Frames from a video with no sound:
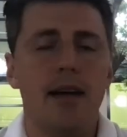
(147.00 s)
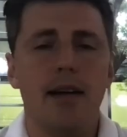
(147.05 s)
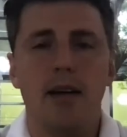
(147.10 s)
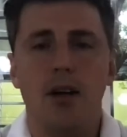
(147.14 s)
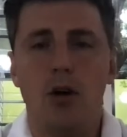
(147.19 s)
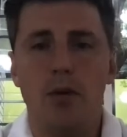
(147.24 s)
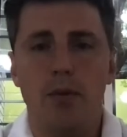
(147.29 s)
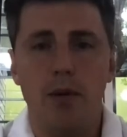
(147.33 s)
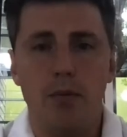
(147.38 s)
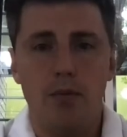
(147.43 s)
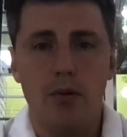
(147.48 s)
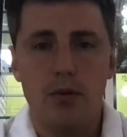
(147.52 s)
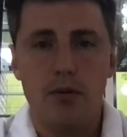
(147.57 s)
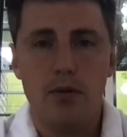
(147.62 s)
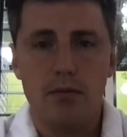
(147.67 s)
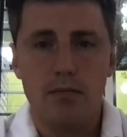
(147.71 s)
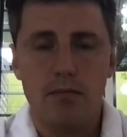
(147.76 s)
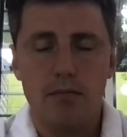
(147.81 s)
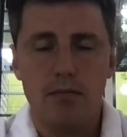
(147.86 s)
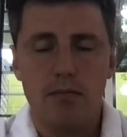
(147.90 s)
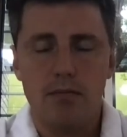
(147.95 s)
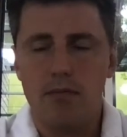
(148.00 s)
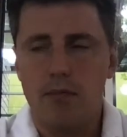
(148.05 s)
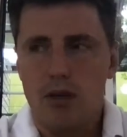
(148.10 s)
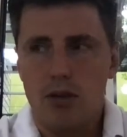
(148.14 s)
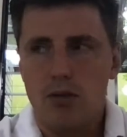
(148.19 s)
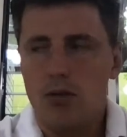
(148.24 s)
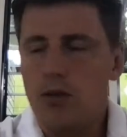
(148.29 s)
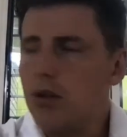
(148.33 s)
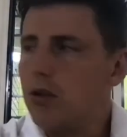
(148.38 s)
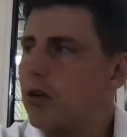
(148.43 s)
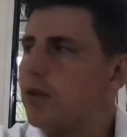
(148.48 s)
helped me put
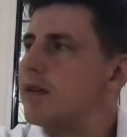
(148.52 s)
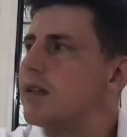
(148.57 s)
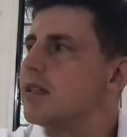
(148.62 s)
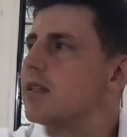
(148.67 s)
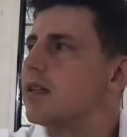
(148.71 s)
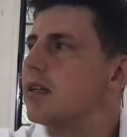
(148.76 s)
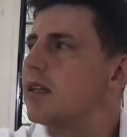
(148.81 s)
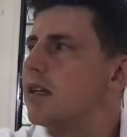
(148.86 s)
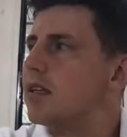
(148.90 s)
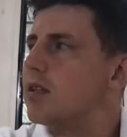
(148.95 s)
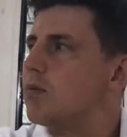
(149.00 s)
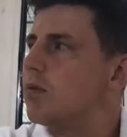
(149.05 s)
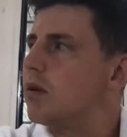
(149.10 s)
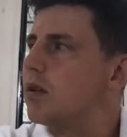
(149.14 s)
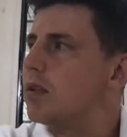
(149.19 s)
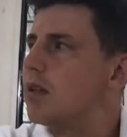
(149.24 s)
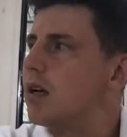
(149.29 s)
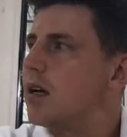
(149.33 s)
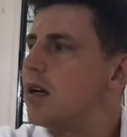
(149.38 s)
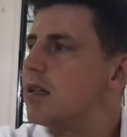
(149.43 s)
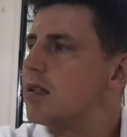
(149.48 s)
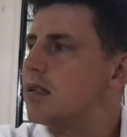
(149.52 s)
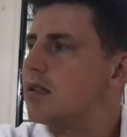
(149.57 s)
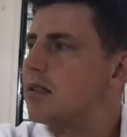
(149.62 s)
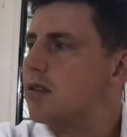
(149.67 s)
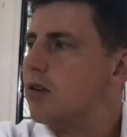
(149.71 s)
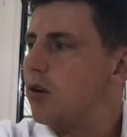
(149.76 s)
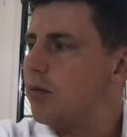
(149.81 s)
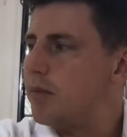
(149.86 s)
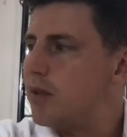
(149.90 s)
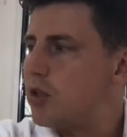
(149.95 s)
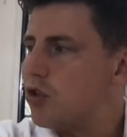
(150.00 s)
muscle on, obviously. That's what it does. It's
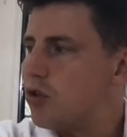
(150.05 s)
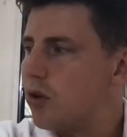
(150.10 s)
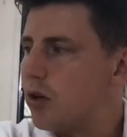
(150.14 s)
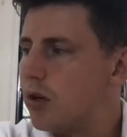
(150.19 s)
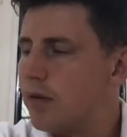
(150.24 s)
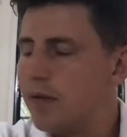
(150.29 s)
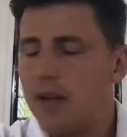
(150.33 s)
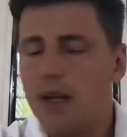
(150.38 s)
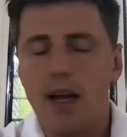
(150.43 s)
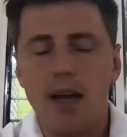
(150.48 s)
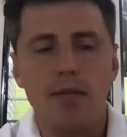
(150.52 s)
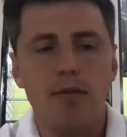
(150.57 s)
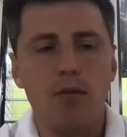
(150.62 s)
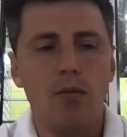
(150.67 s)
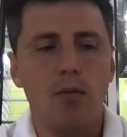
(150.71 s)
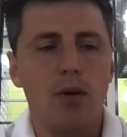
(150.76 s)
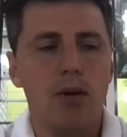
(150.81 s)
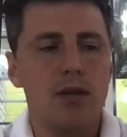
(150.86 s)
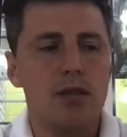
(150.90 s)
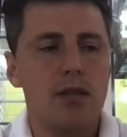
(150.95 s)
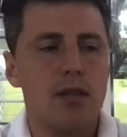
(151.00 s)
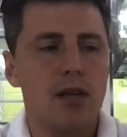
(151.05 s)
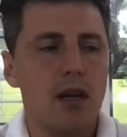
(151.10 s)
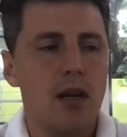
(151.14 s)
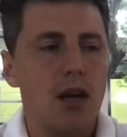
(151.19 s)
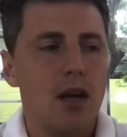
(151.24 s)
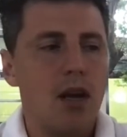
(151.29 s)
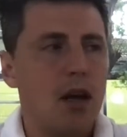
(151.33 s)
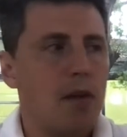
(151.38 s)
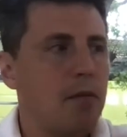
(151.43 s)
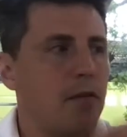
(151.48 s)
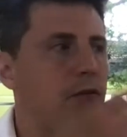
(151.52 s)
gotten me stronger than I ever was
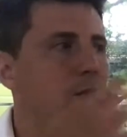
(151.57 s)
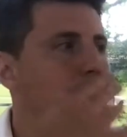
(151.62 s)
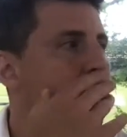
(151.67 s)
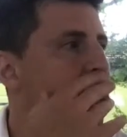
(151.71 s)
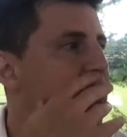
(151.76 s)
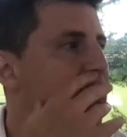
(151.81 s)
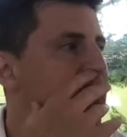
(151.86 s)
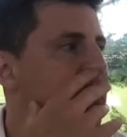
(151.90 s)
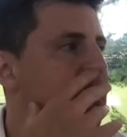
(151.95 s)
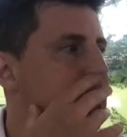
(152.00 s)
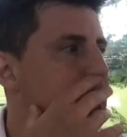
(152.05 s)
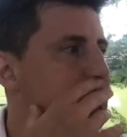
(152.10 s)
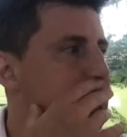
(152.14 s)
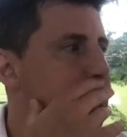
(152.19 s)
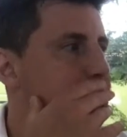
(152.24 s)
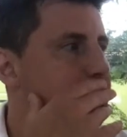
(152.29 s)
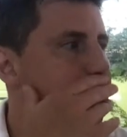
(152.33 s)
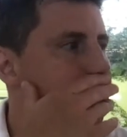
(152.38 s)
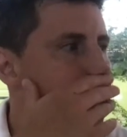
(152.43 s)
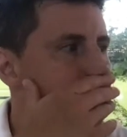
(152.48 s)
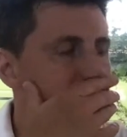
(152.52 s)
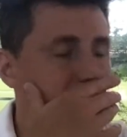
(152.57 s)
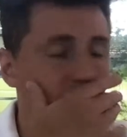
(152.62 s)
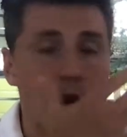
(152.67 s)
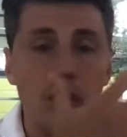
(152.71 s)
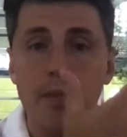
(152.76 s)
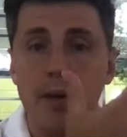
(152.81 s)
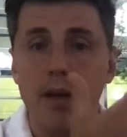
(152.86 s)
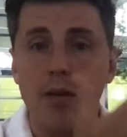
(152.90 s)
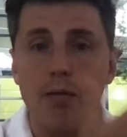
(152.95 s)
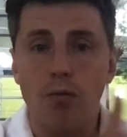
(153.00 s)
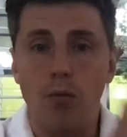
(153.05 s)
before, and it's shown
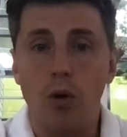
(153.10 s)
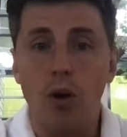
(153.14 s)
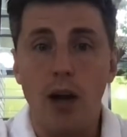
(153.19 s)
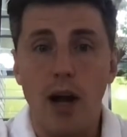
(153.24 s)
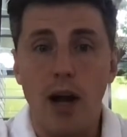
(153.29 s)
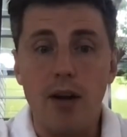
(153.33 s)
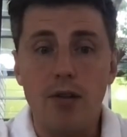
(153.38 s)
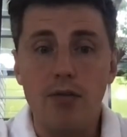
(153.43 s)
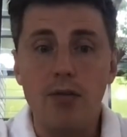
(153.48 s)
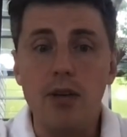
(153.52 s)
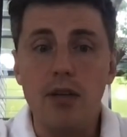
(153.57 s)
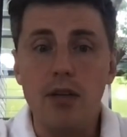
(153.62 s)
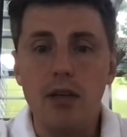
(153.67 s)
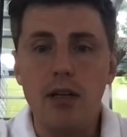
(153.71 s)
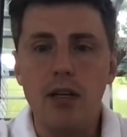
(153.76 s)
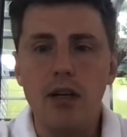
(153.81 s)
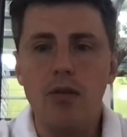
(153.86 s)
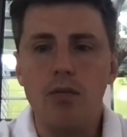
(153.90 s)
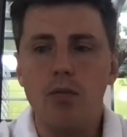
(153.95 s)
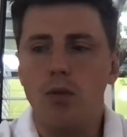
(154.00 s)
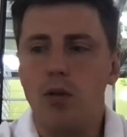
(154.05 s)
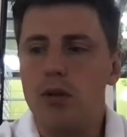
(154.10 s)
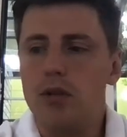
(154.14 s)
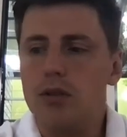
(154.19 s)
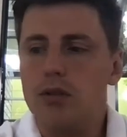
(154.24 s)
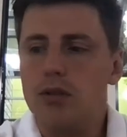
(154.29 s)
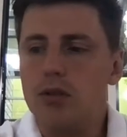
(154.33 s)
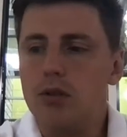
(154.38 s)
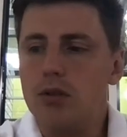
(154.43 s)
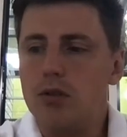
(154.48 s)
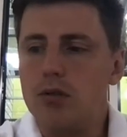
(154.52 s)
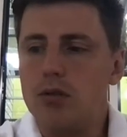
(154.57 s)
me what I really wanted
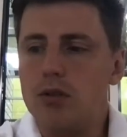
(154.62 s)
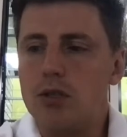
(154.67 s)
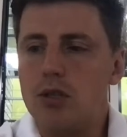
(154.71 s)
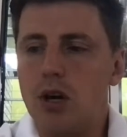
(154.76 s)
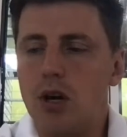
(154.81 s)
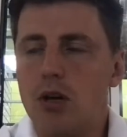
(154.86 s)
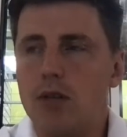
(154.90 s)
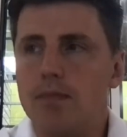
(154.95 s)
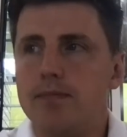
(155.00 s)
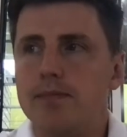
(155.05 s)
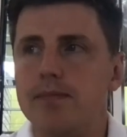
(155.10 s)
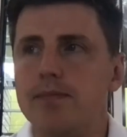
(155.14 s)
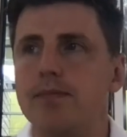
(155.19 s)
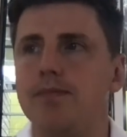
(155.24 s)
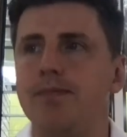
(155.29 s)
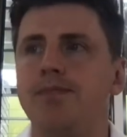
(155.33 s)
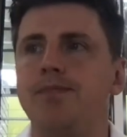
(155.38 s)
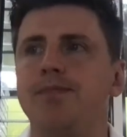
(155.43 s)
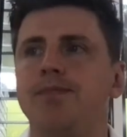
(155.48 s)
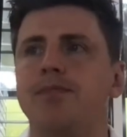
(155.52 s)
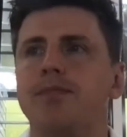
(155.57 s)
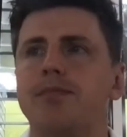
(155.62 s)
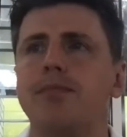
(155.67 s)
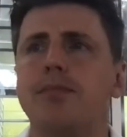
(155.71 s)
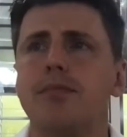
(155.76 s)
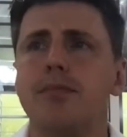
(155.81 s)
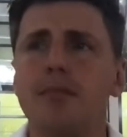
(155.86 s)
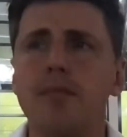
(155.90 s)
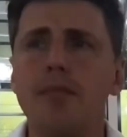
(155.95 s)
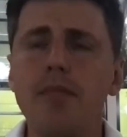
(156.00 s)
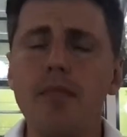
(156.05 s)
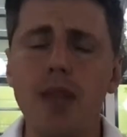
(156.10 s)
to do. So
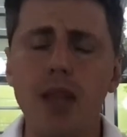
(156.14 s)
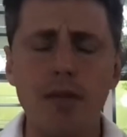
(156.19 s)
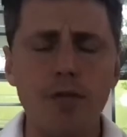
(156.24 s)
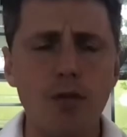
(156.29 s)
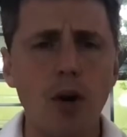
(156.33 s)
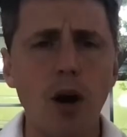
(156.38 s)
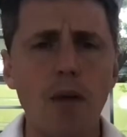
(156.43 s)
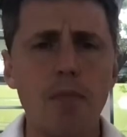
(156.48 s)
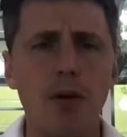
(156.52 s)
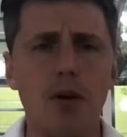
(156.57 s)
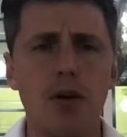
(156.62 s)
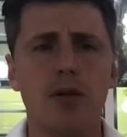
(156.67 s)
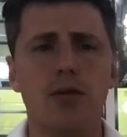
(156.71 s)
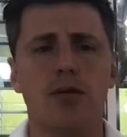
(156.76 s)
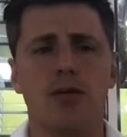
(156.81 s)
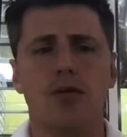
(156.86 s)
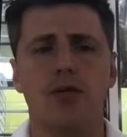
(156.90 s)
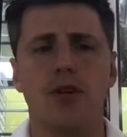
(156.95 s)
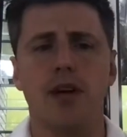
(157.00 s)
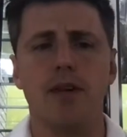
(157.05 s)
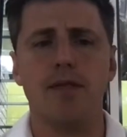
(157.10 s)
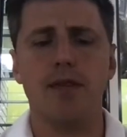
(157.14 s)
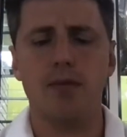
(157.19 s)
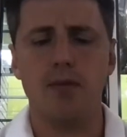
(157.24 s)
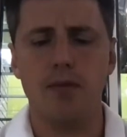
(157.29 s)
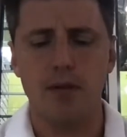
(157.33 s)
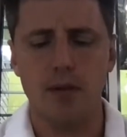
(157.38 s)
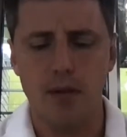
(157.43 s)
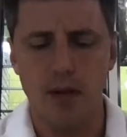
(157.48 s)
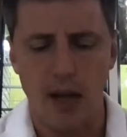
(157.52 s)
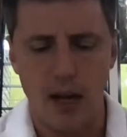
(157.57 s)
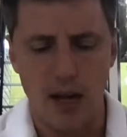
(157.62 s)
if you are a personal trainer, this
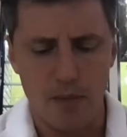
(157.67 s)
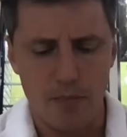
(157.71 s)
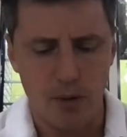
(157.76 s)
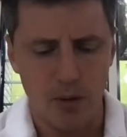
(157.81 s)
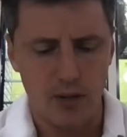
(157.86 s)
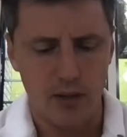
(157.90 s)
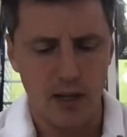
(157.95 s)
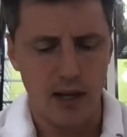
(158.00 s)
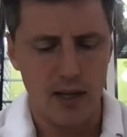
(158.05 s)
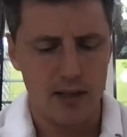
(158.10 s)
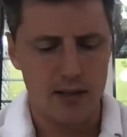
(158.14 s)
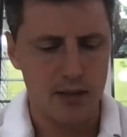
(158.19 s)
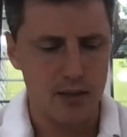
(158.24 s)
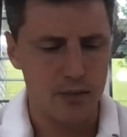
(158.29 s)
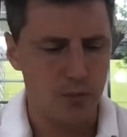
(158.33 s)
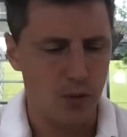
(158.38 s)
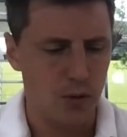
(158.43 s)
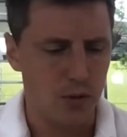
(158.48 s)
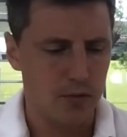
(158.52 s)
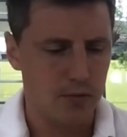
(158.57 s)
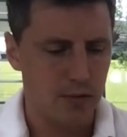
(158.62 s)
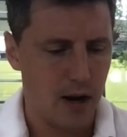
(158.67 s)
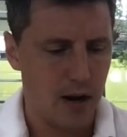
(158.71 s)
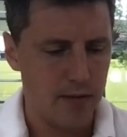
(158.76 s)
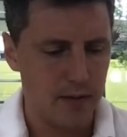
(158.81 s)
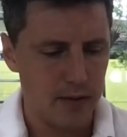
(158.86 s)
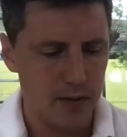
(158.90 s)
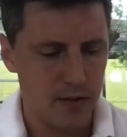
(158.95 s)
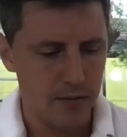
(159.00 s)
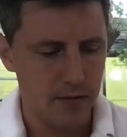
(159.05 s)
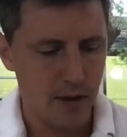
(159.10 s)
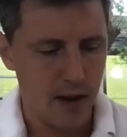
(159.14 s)
podcast is more rather
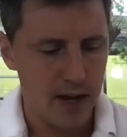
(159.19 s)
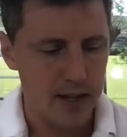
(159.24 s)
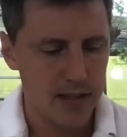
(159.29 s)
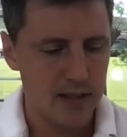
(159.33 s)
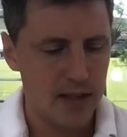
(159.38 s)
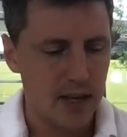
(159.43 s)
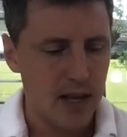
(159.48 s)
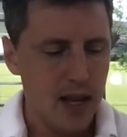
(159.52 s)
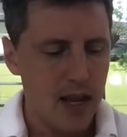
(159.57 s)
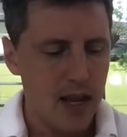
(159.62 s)
than advice.